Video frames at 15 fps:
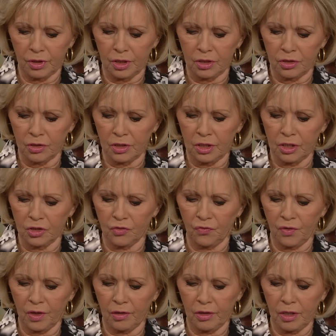into his
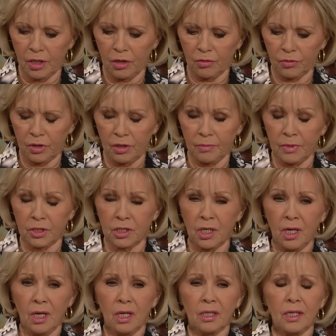very own image
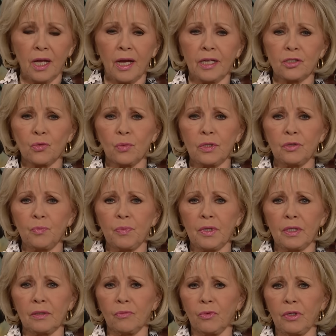now as we
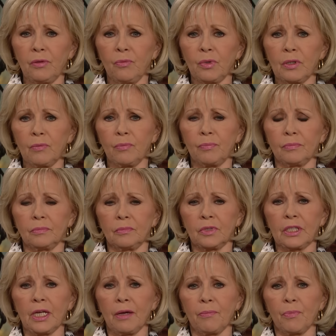spit we, we, we
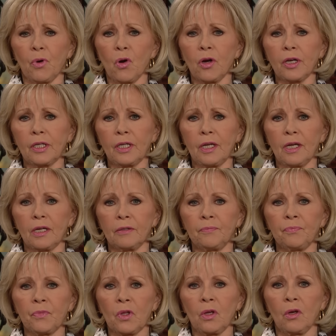get born again
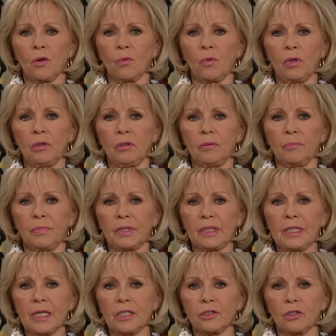we
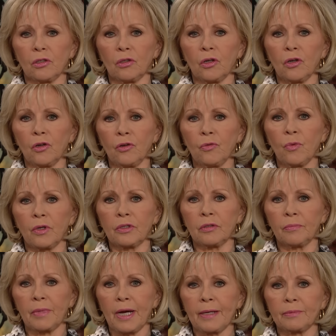begin to learn what the
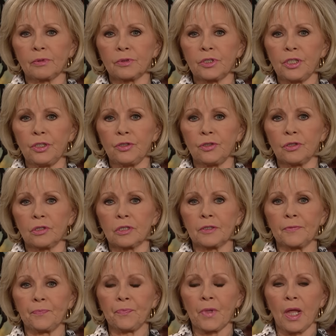bible teaches
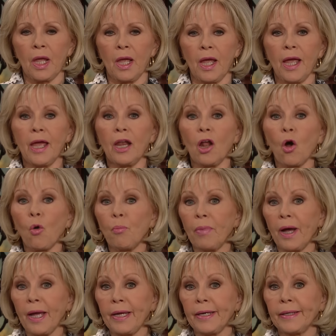and
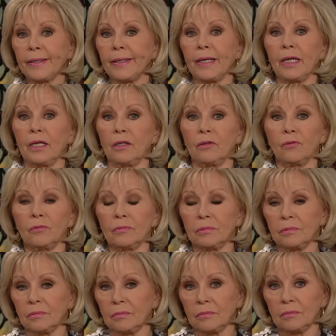obey it and
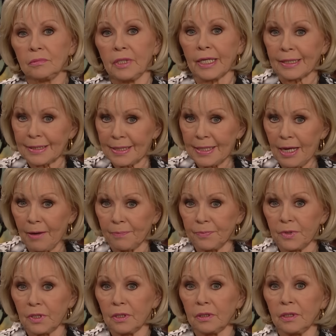
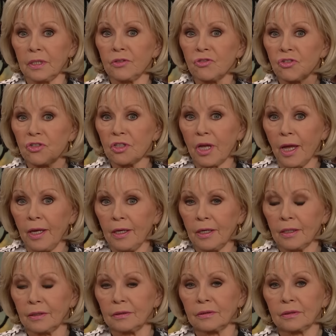accept it and say
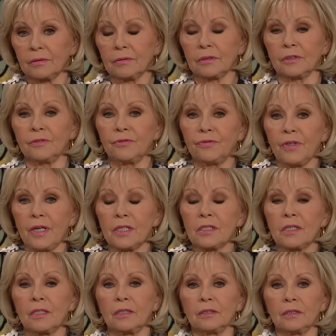it
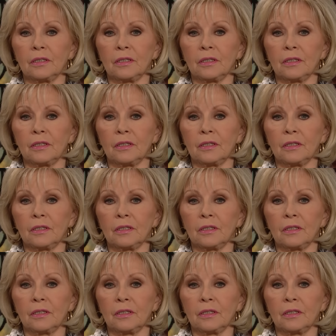confess it